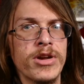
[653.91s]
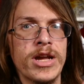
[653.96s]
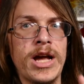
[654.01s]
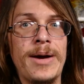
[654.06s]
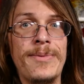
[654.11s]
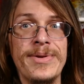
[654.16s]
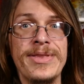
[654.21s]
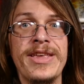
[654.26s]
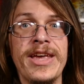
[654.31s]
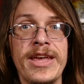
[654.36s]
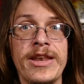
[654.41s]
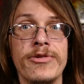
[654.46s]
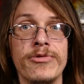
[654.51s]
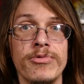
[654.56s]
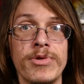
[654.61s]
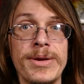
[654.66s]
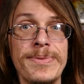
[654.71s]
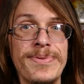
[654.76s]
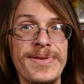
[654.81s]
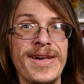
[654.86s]
commentated
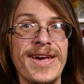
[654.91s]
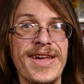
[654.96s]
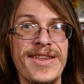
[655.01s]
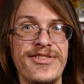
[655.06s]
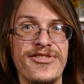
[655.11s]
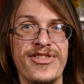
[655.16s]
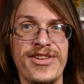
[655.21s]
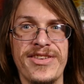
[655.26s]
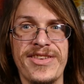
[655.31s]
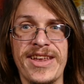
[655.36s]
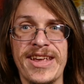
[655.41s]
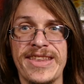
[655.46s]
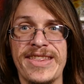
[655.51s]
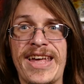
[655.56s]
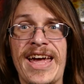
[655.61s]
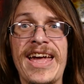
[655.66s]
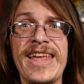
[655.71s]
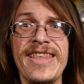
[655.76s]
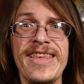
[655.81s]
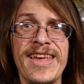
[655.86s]
replays just like
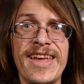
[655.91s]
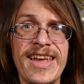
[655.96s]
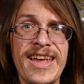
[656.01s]
that,